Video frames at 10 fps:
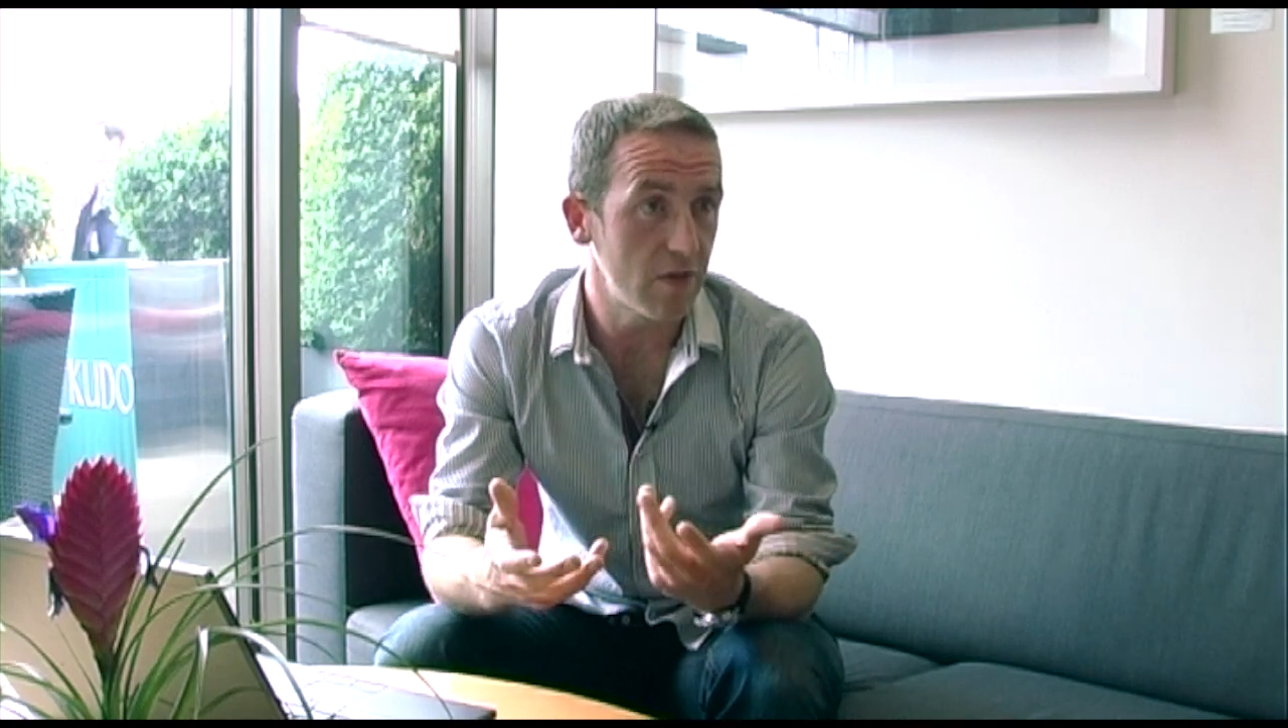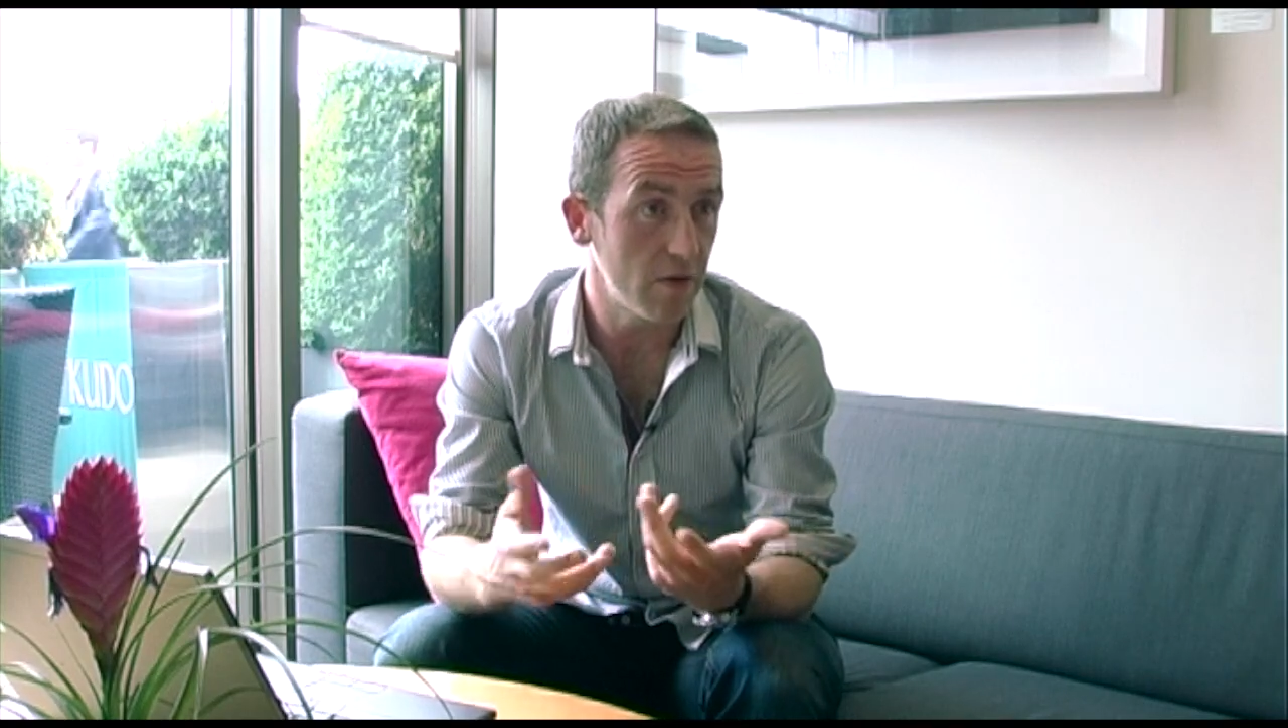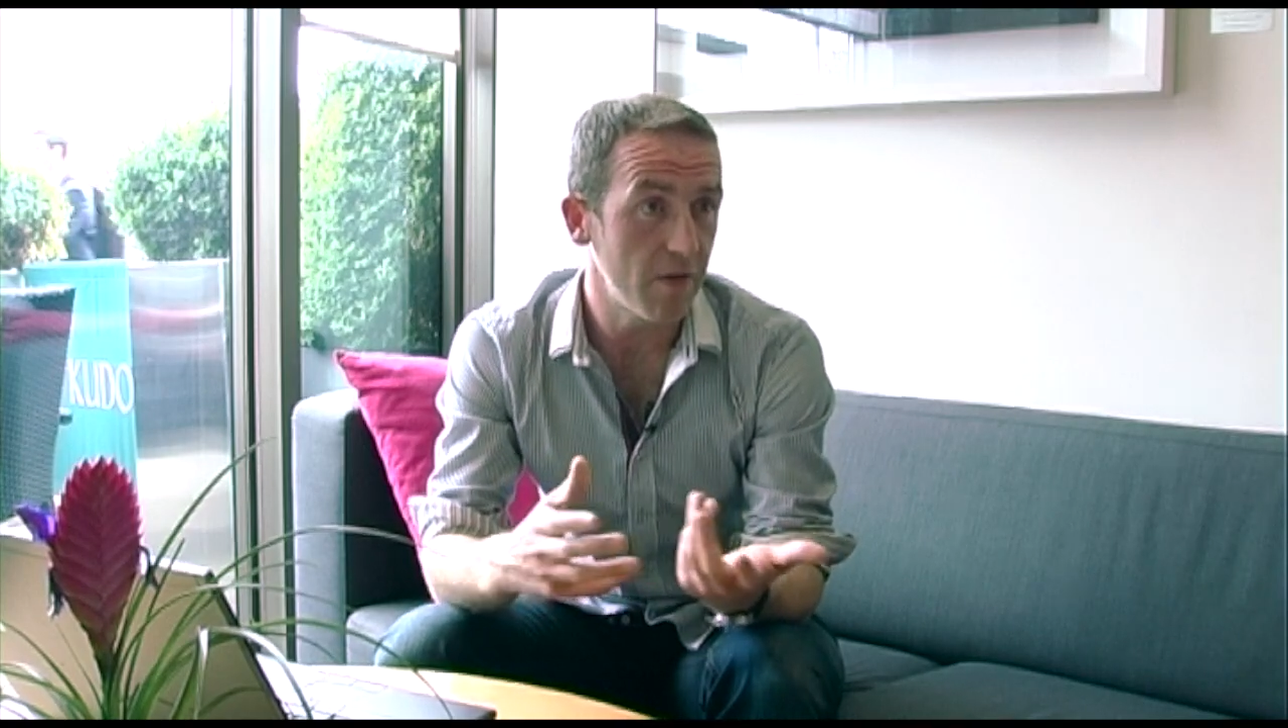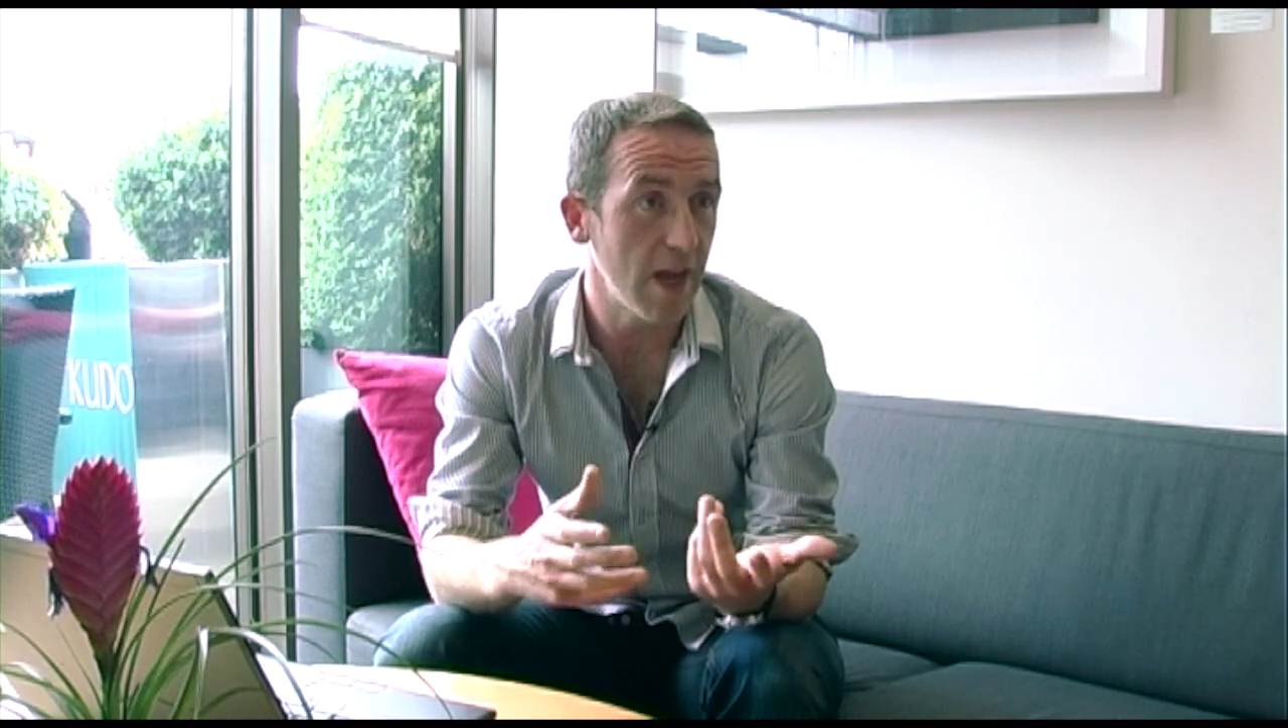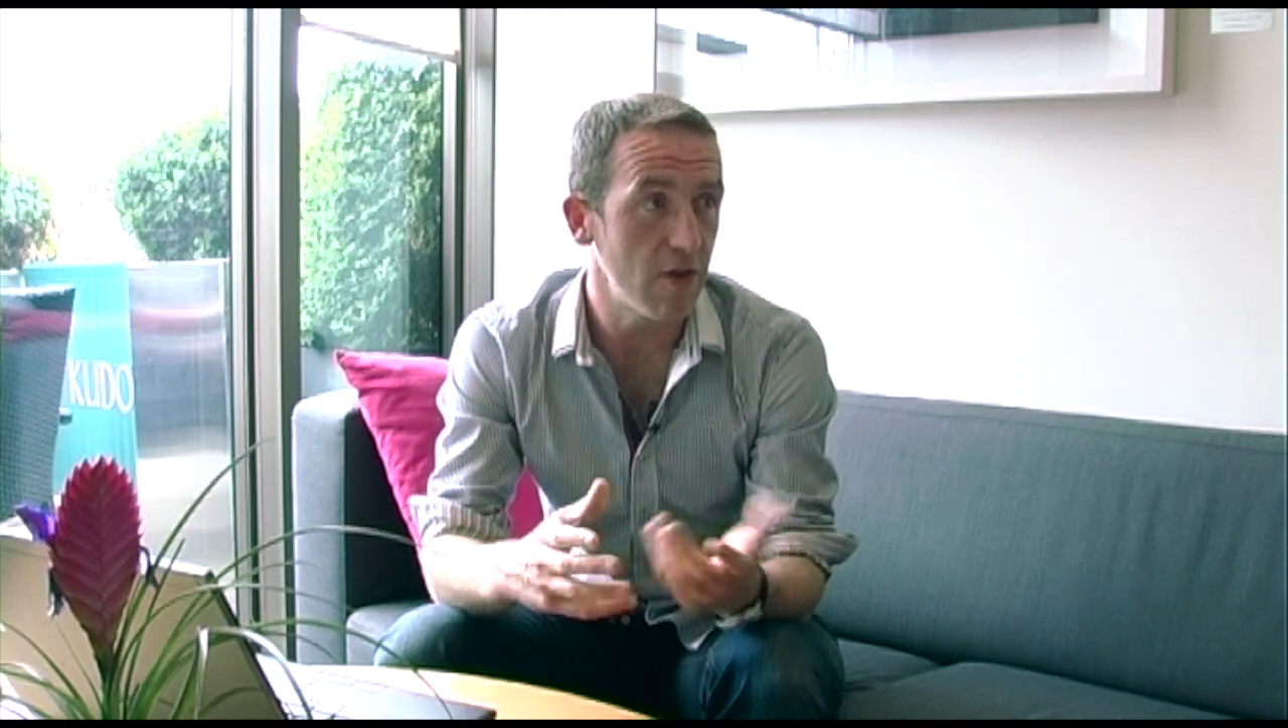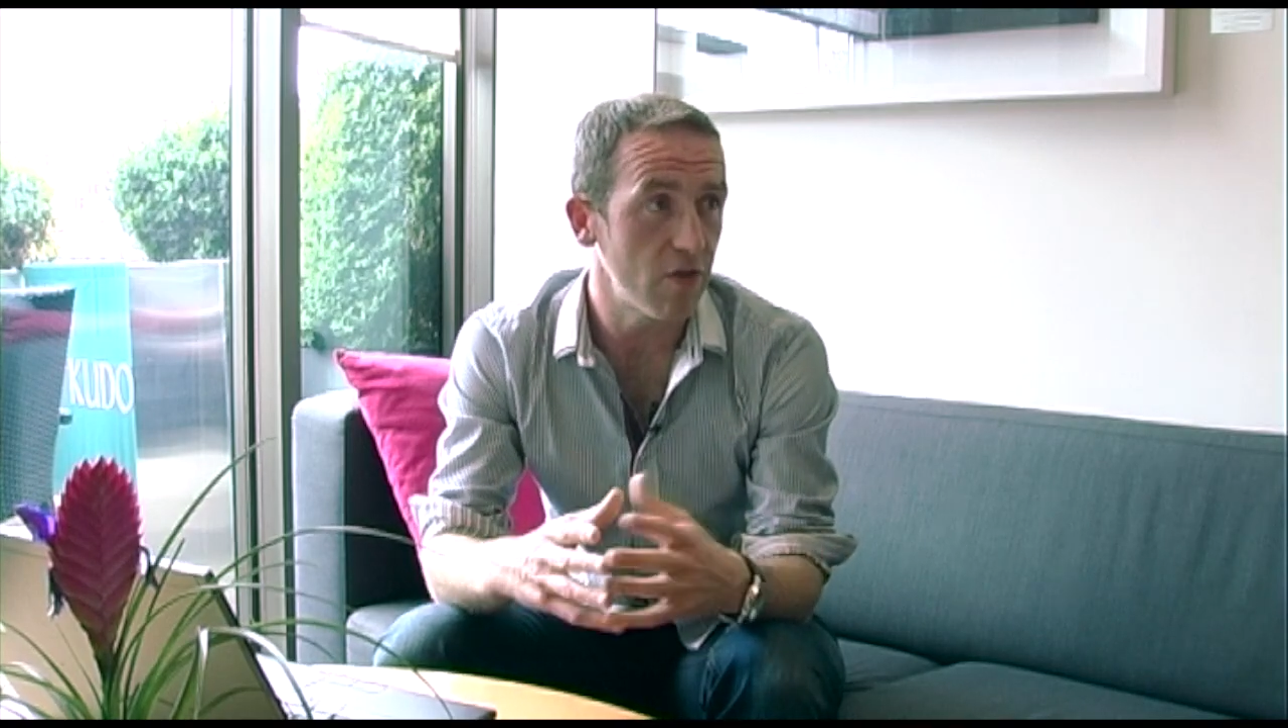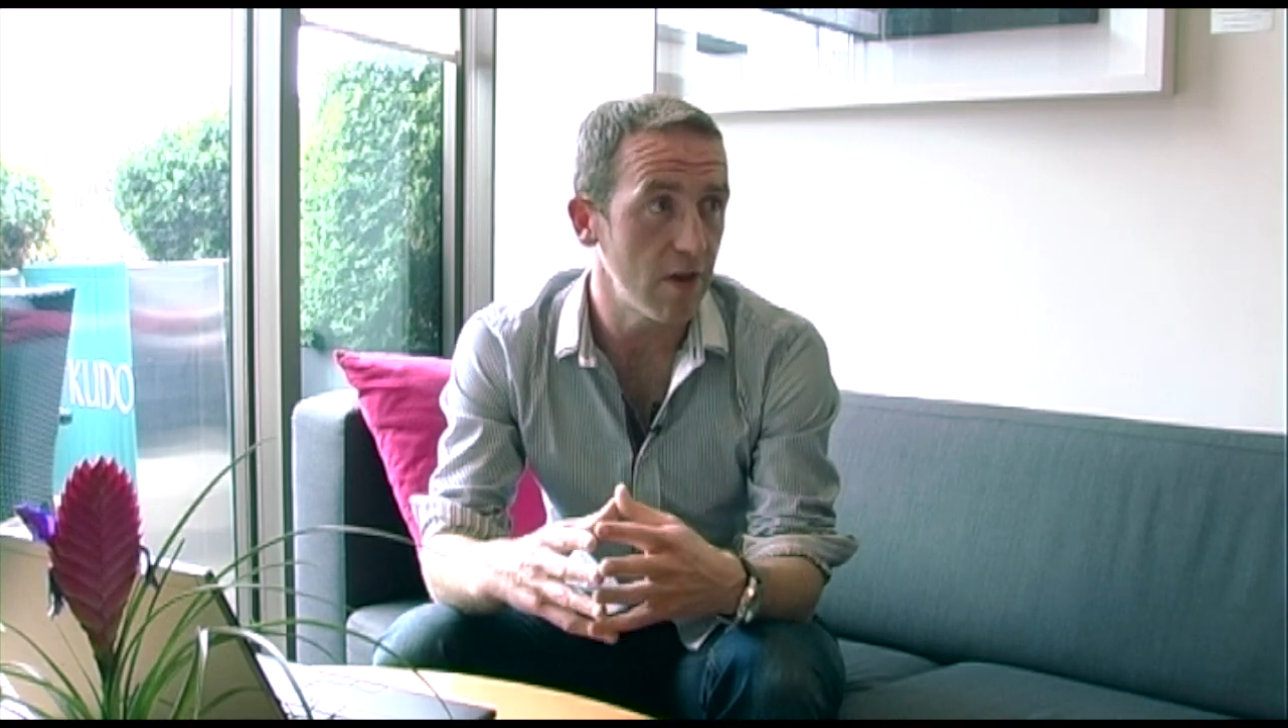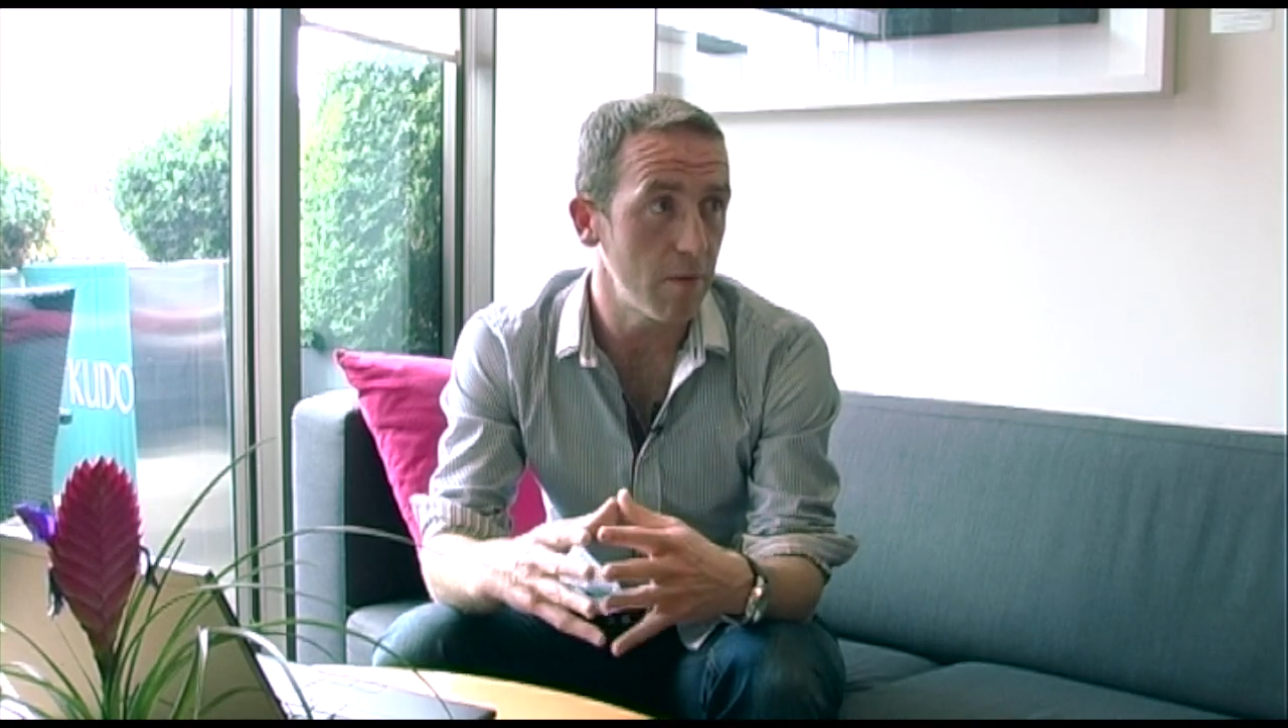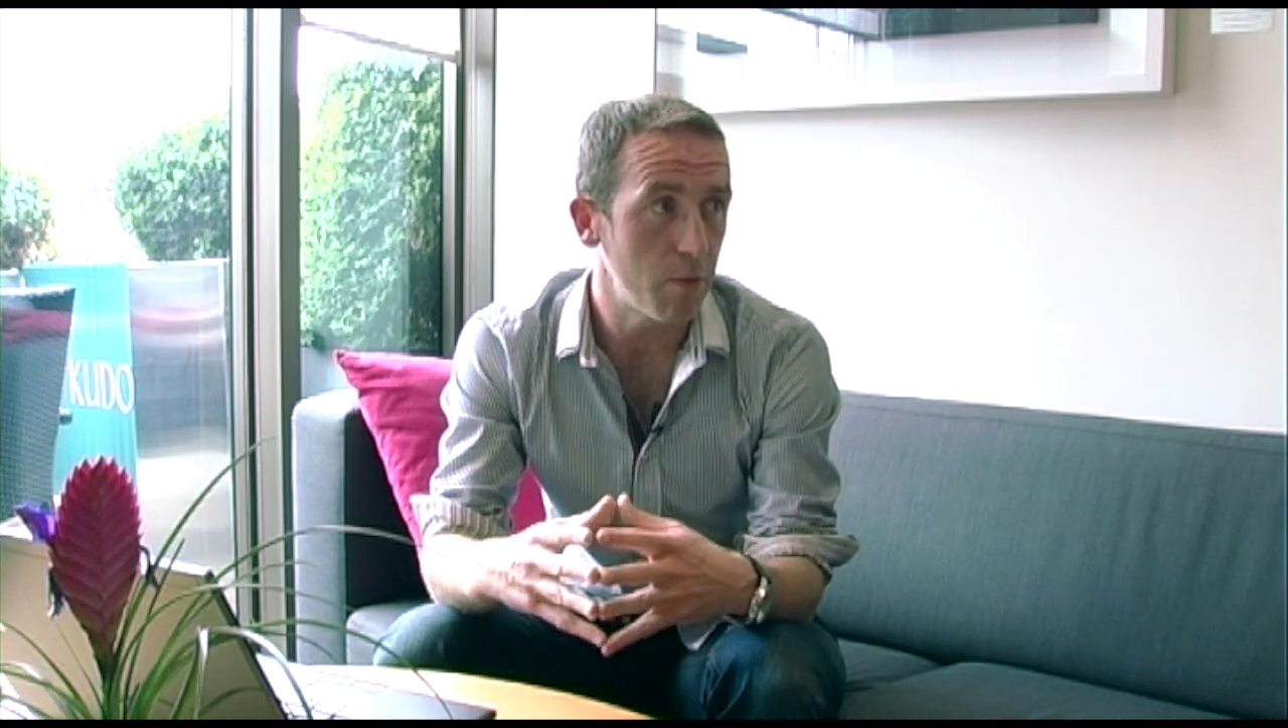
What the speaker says: certification in